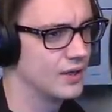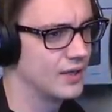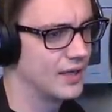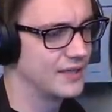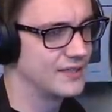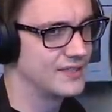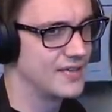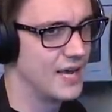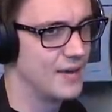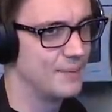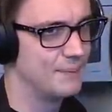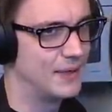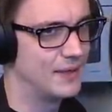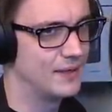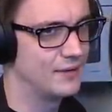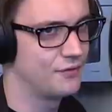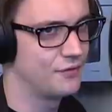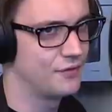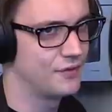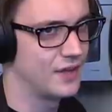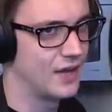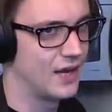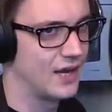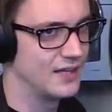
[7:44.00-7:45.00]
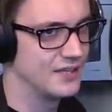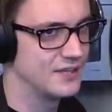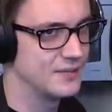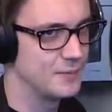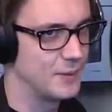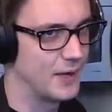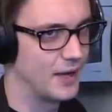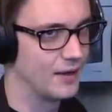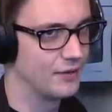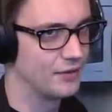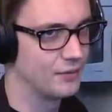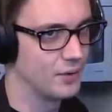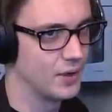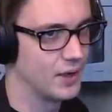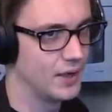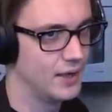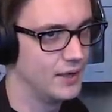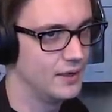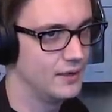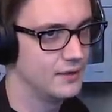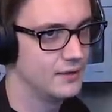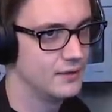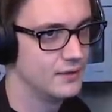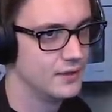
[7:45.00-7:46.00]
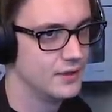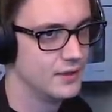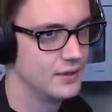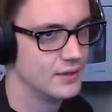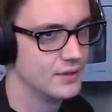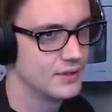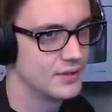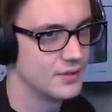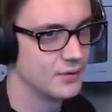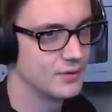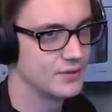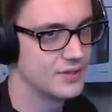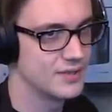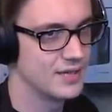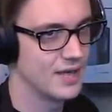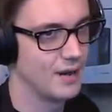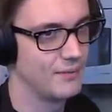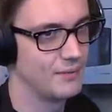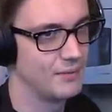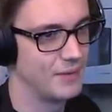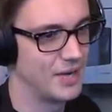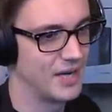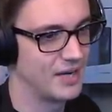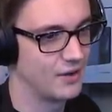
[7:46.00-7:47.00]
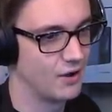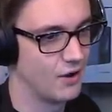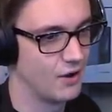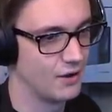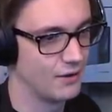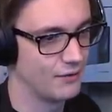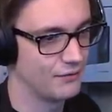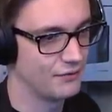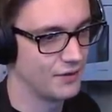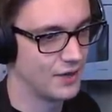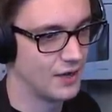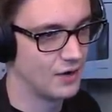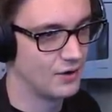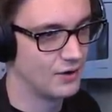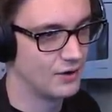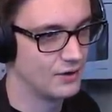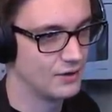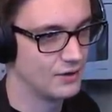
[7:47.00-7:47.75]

Like ten minutes for the ice bath, right? So it's time to make cauliflower.